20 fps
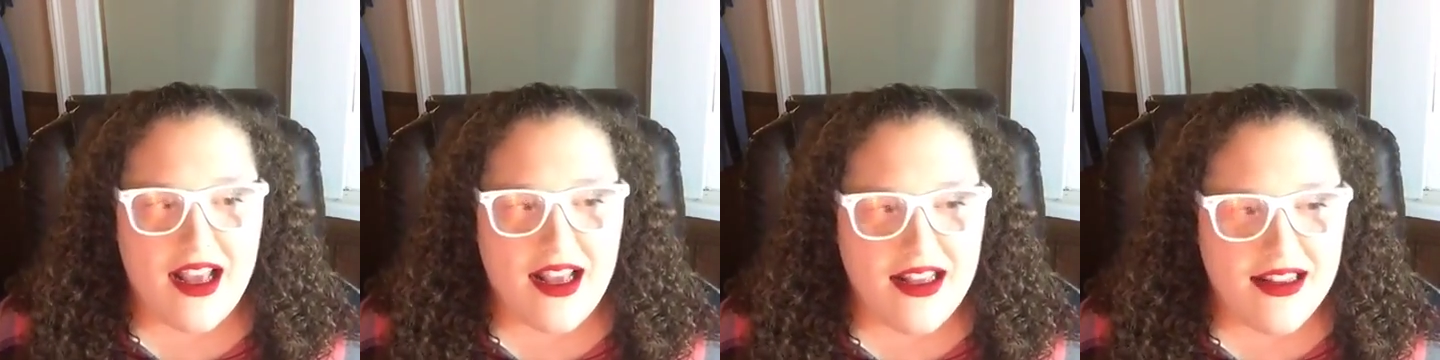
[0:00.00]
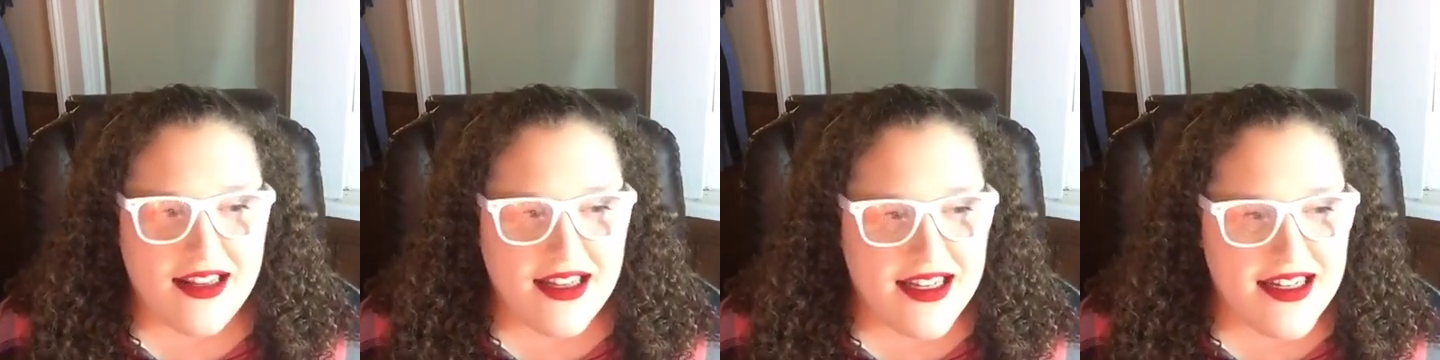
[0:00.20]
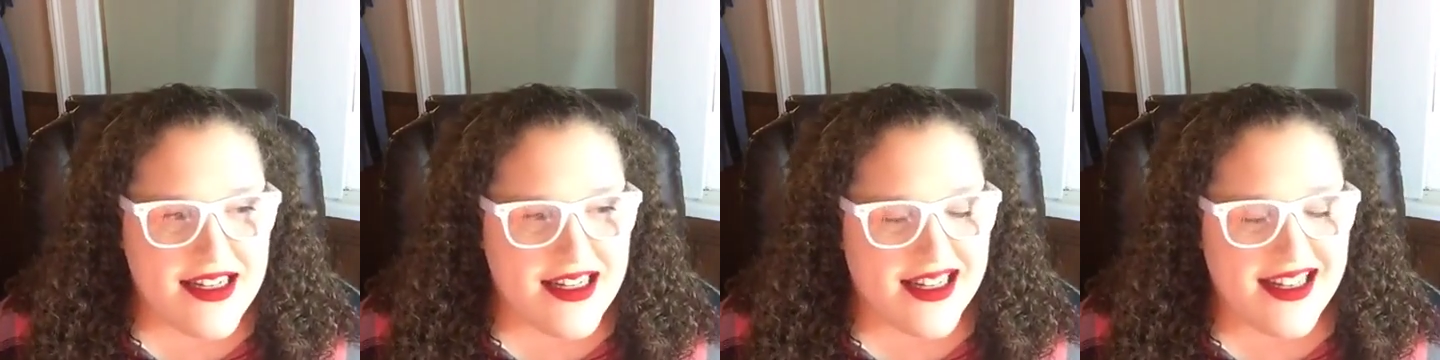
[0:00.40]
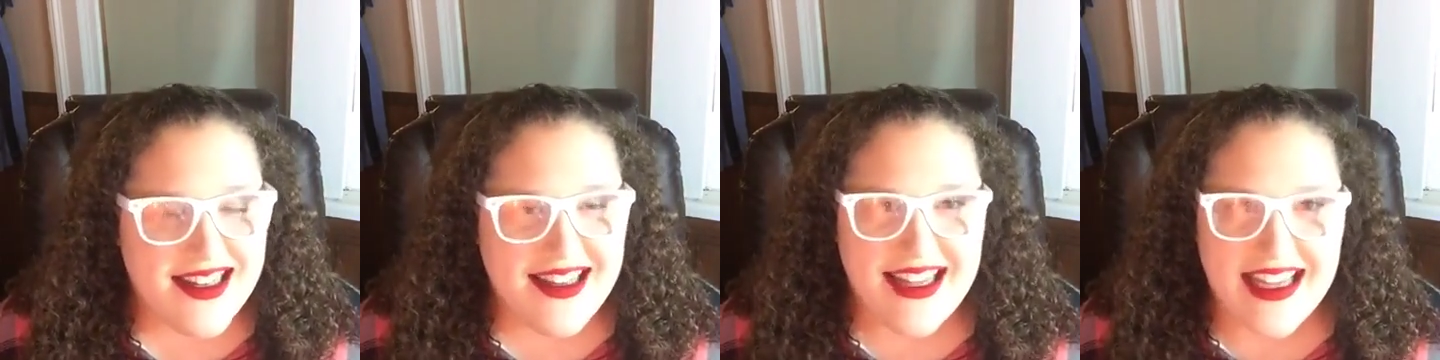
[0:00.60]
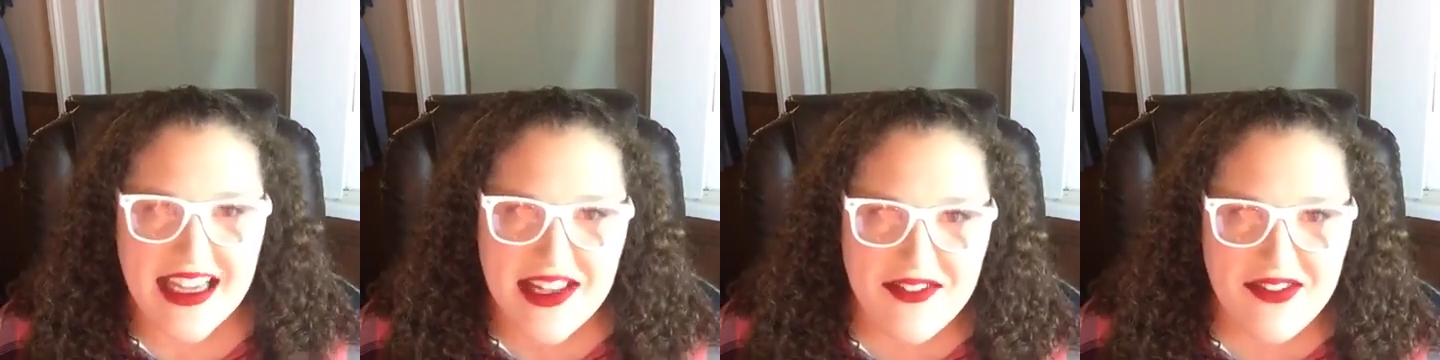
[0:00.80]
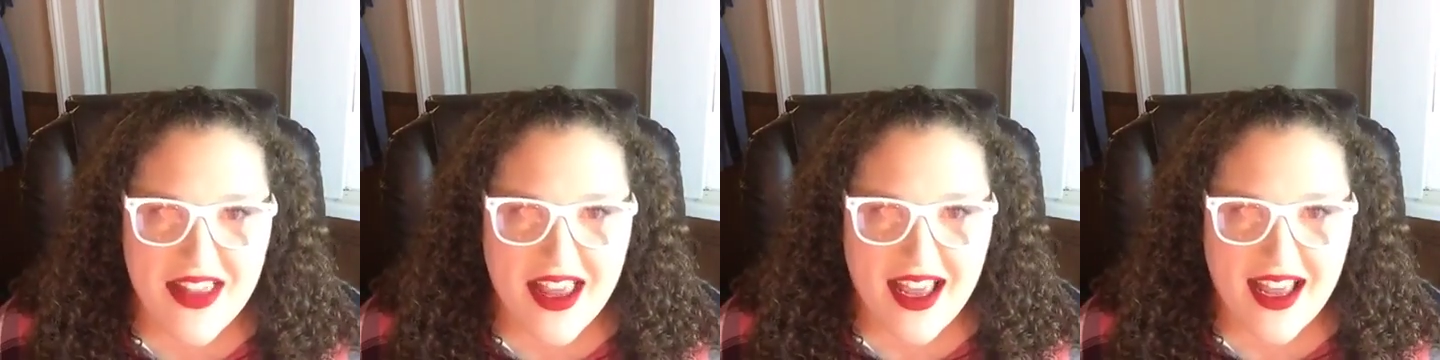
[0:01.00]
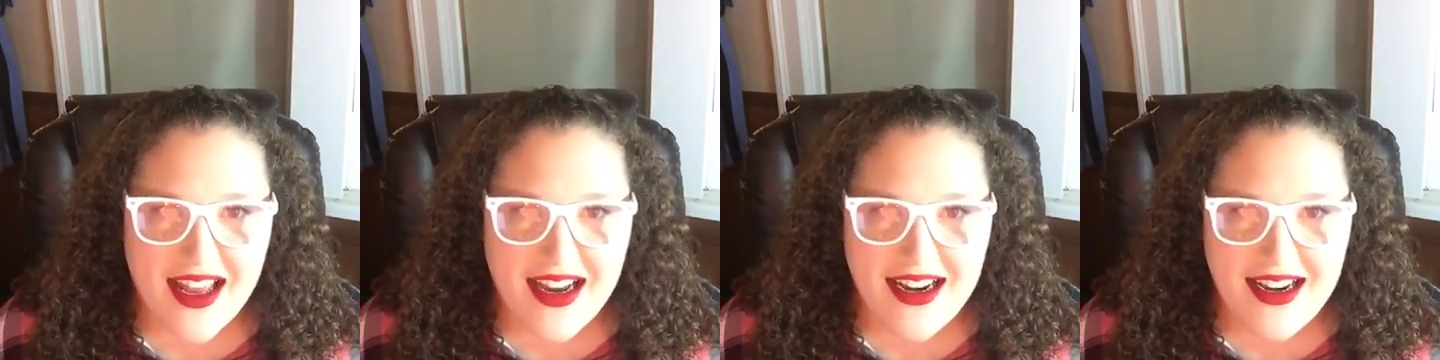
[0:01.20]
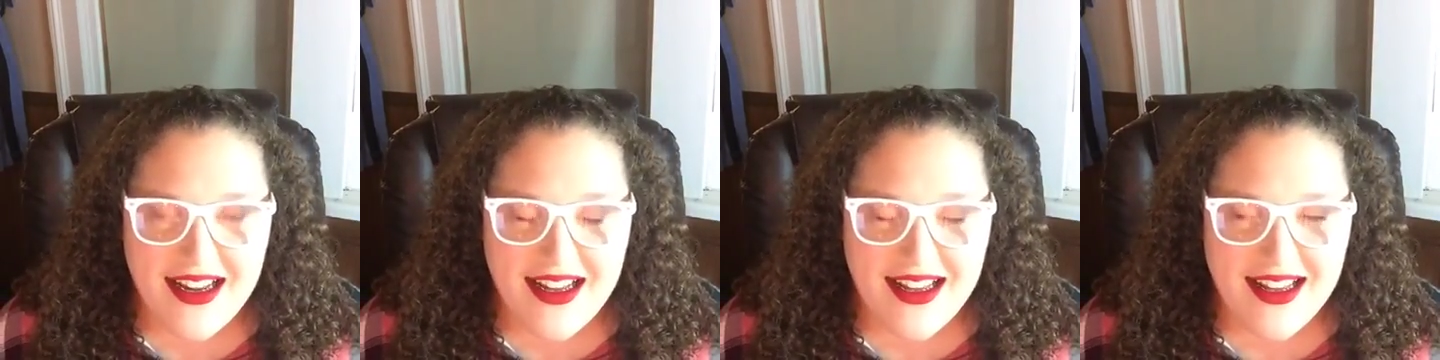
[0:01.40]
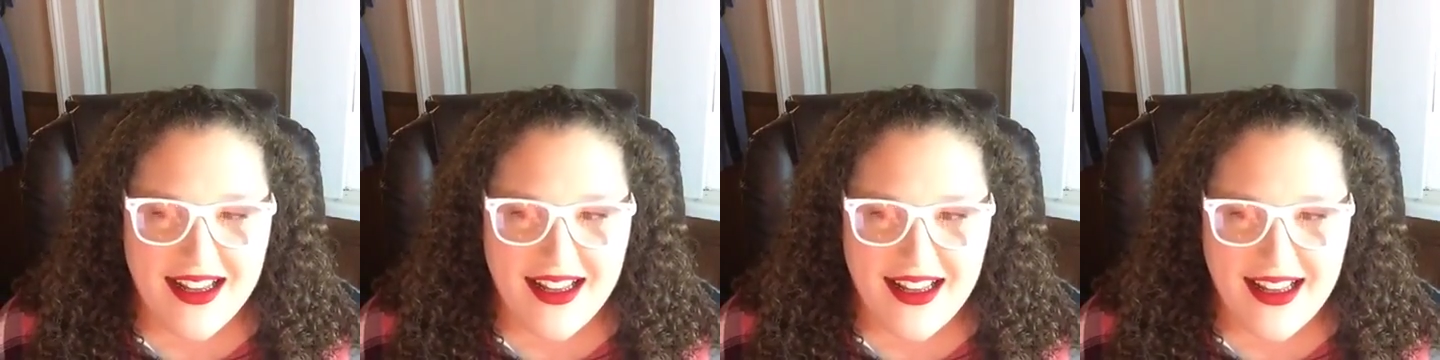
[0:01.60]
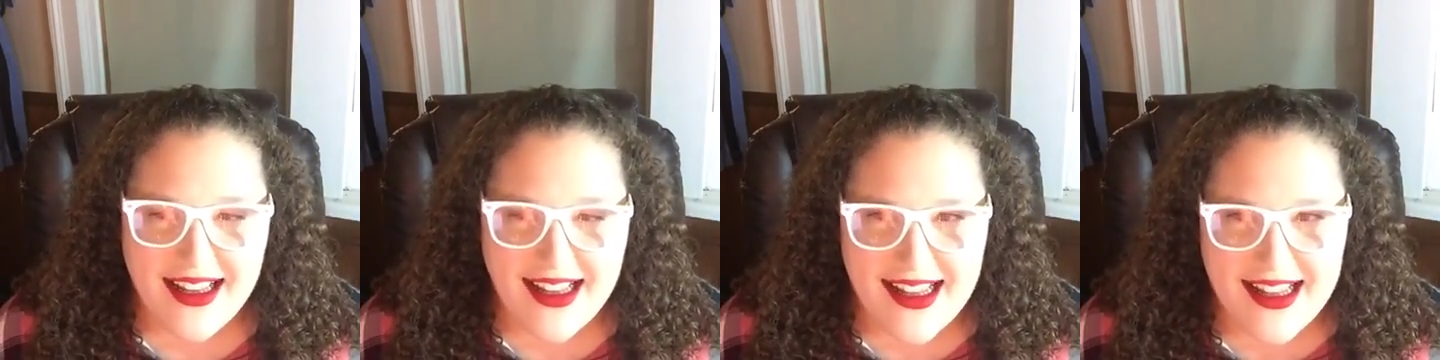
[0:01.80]
like didn't think of that
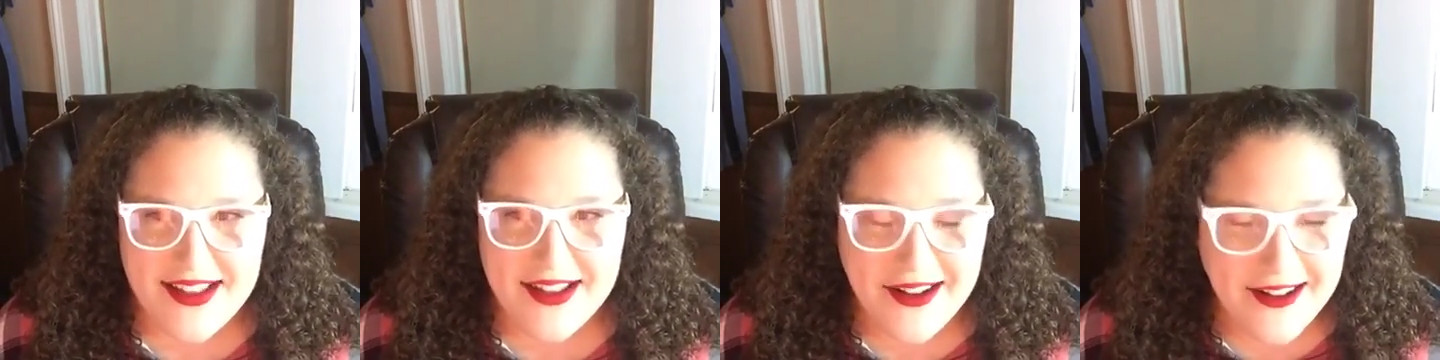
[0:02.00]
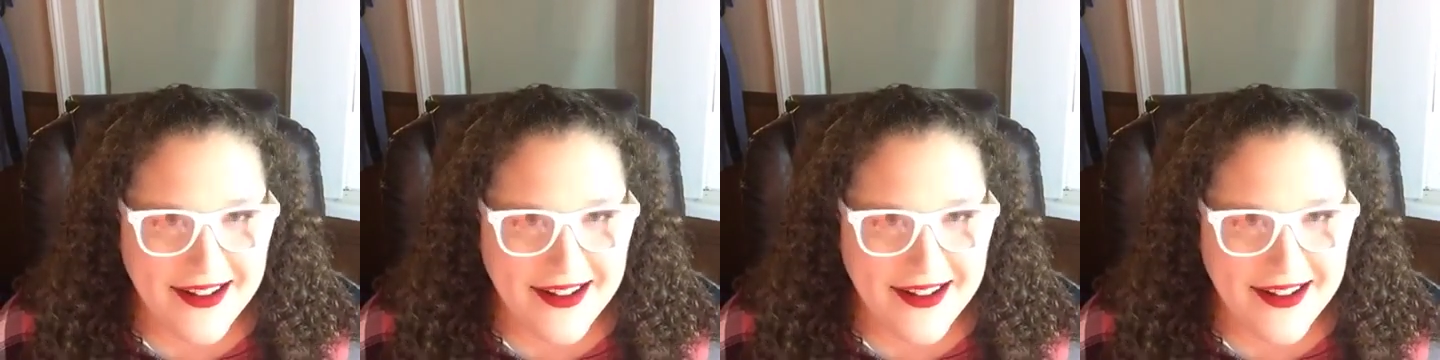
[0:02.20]
either